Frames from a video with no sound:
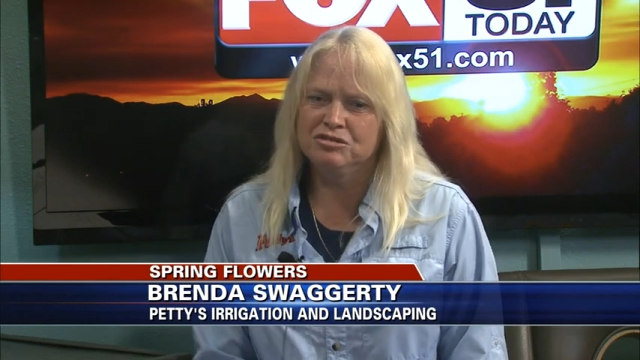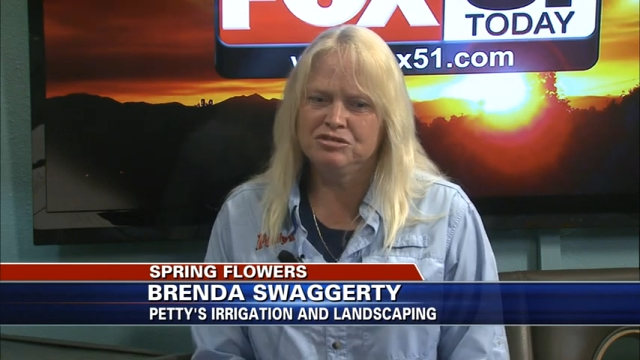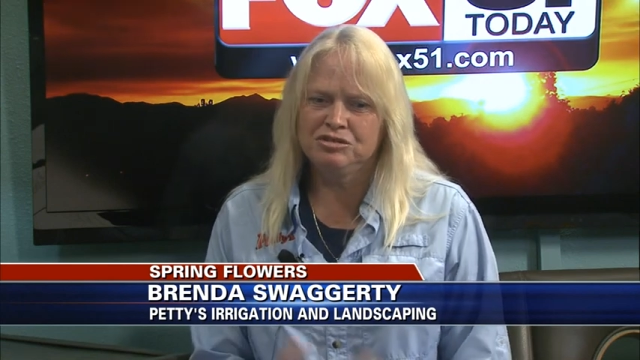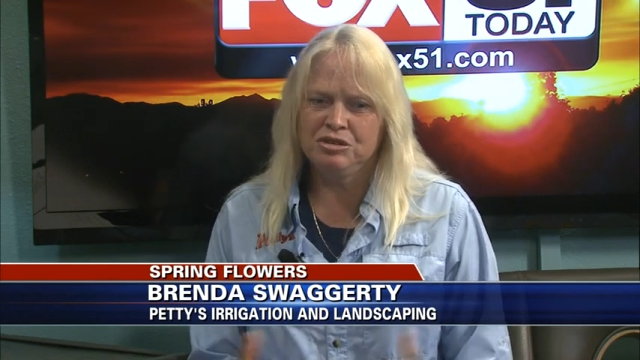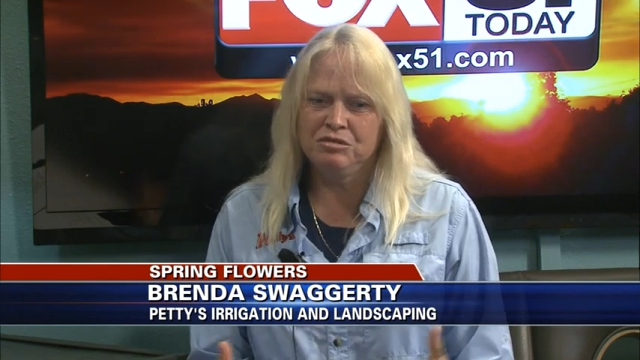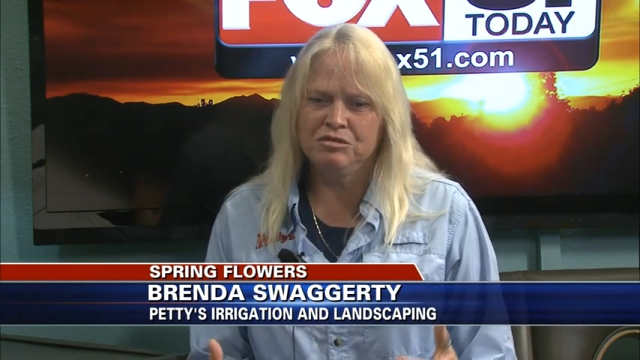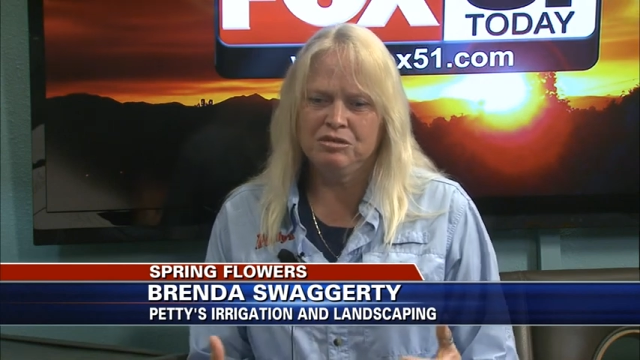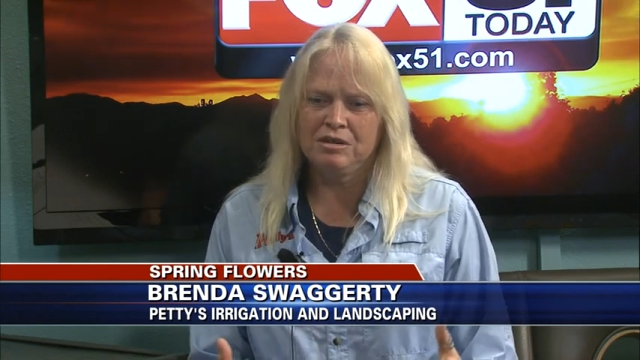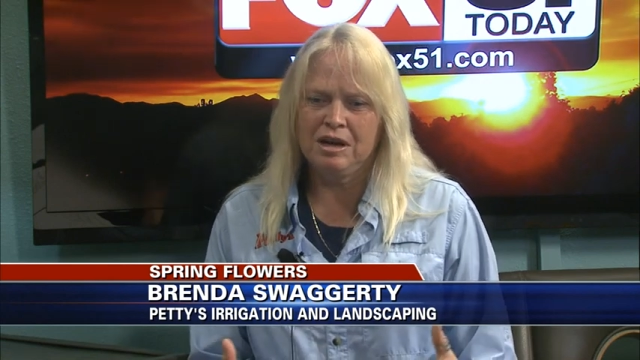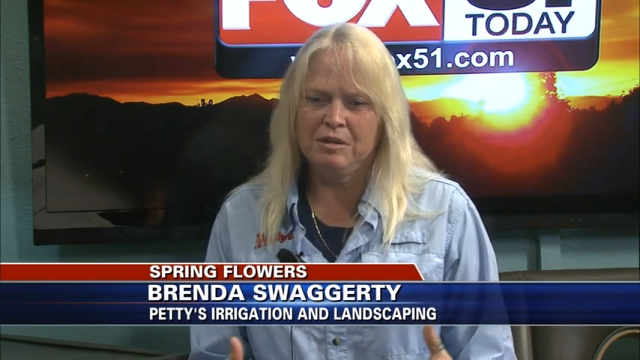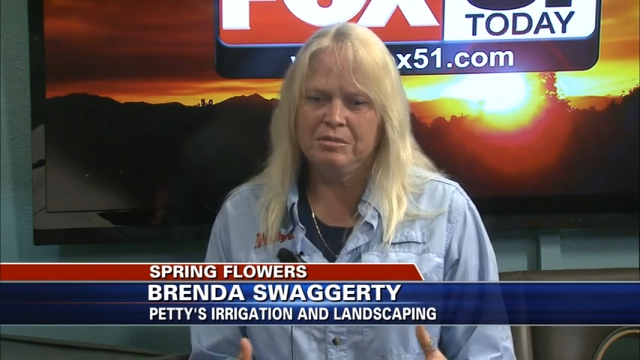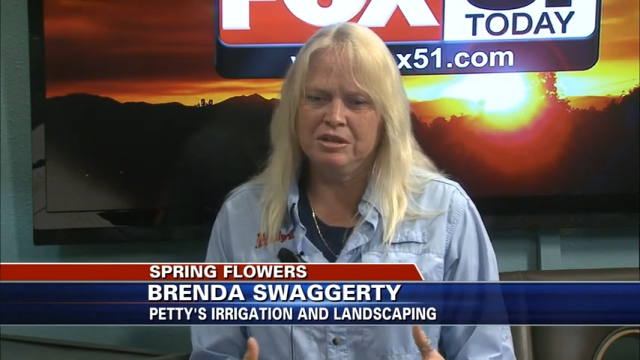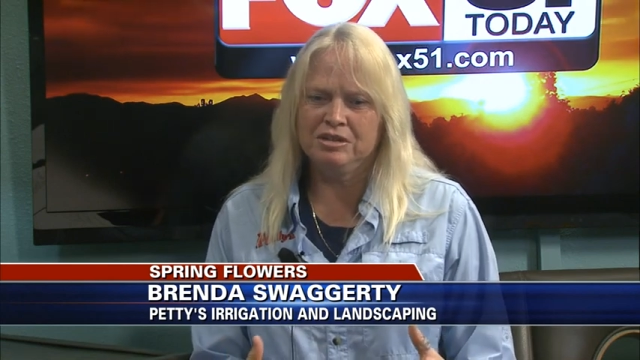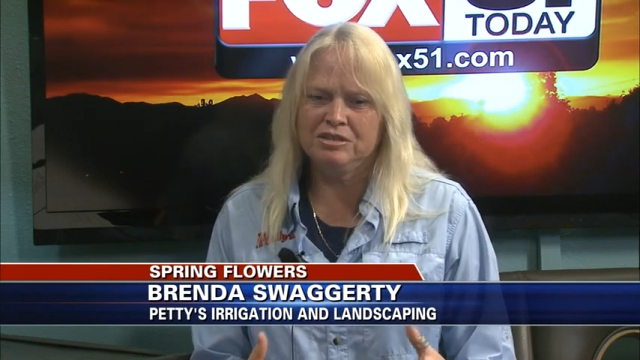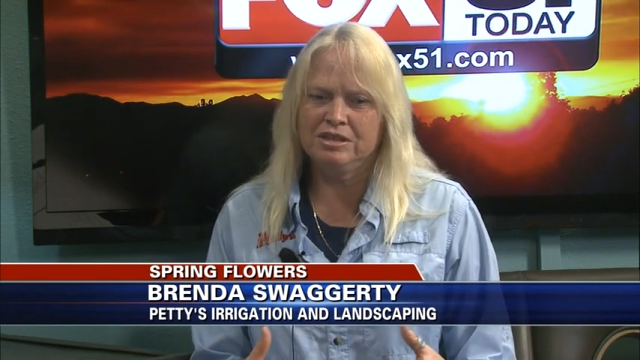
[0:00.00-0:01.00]
or don't know
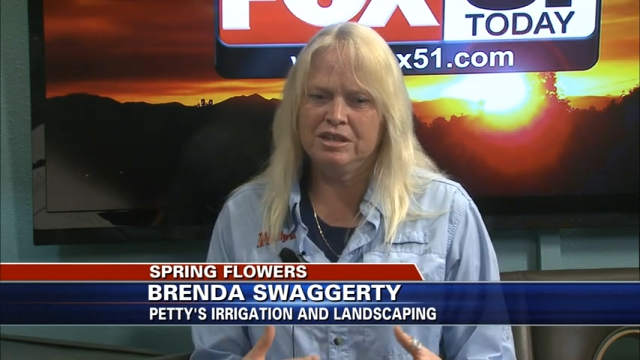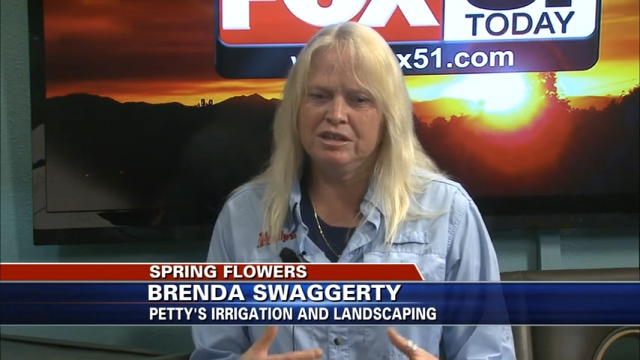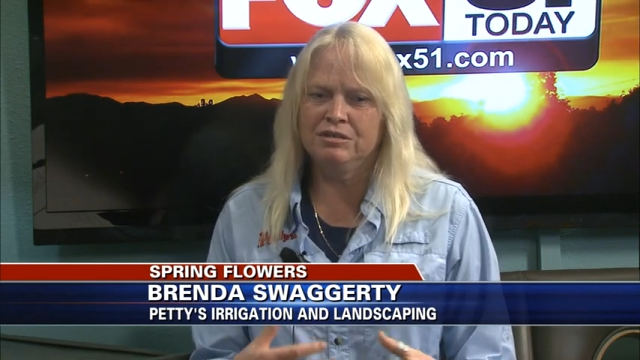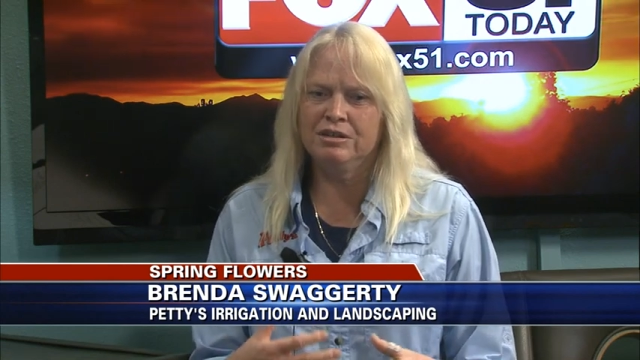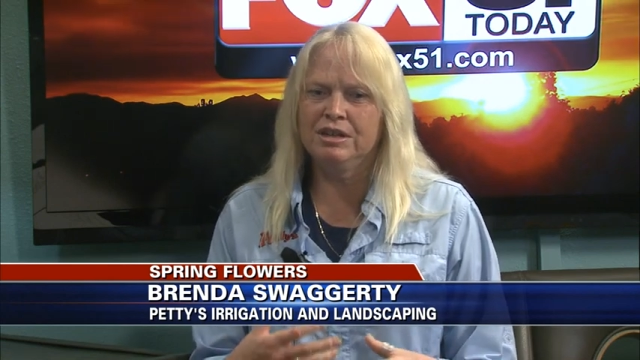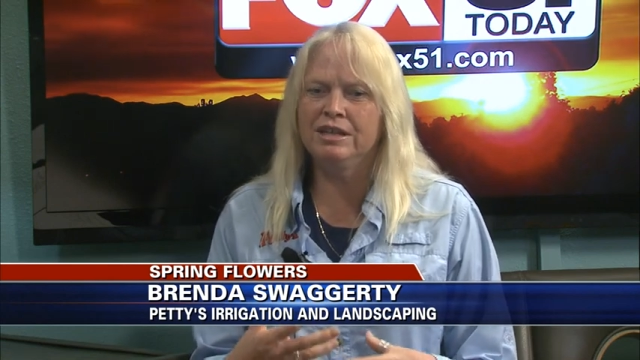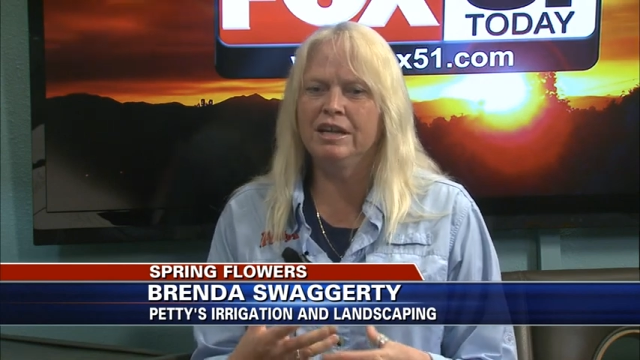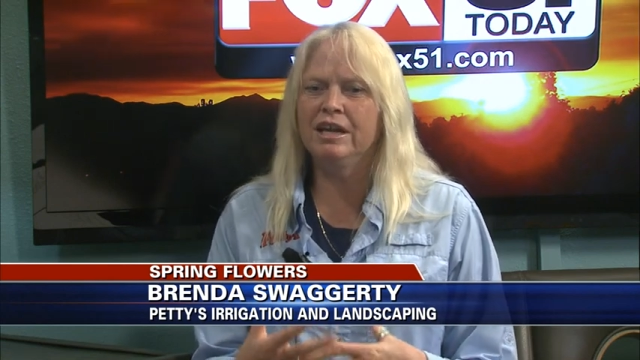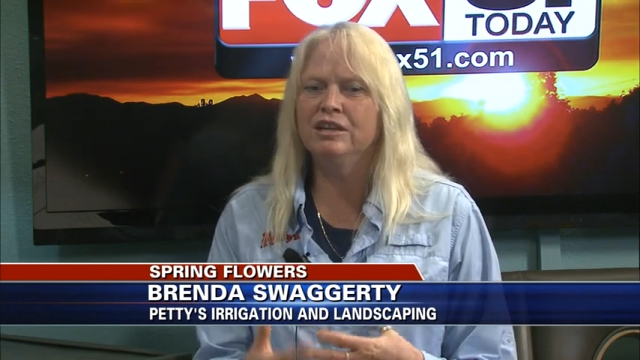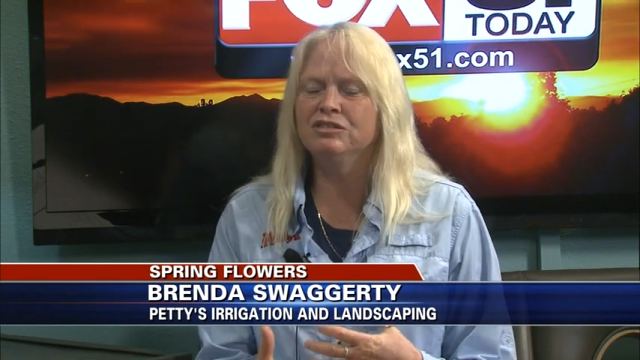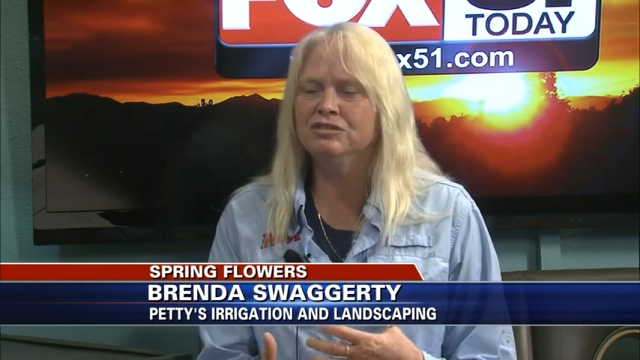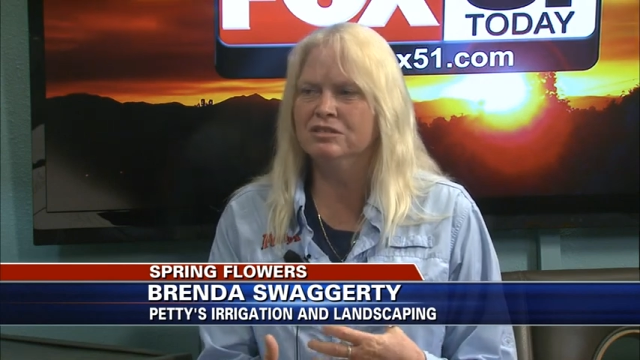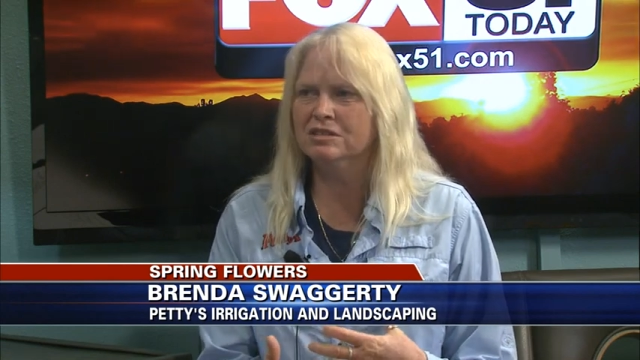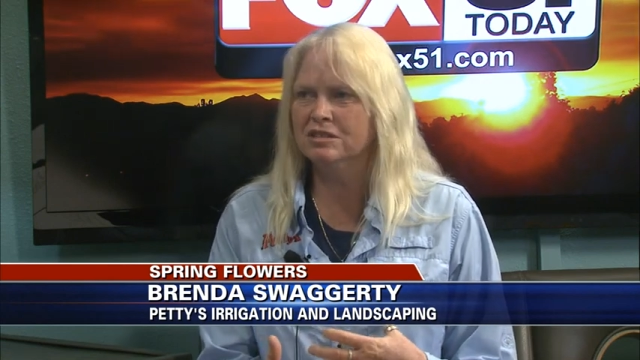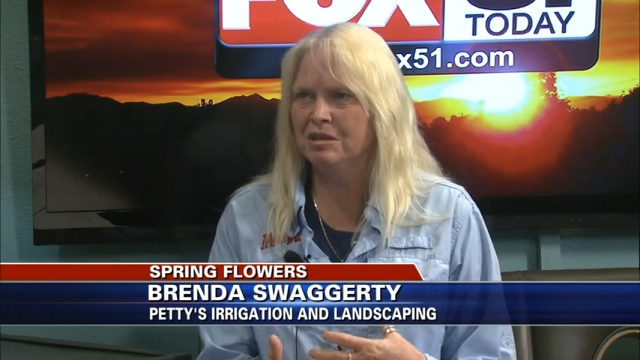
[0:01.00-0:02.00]
how much
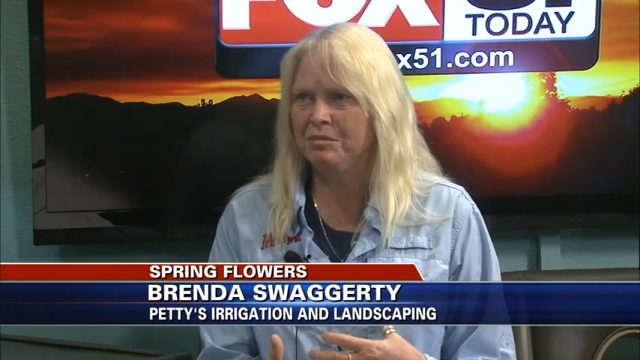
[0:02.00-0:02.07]
irrigation's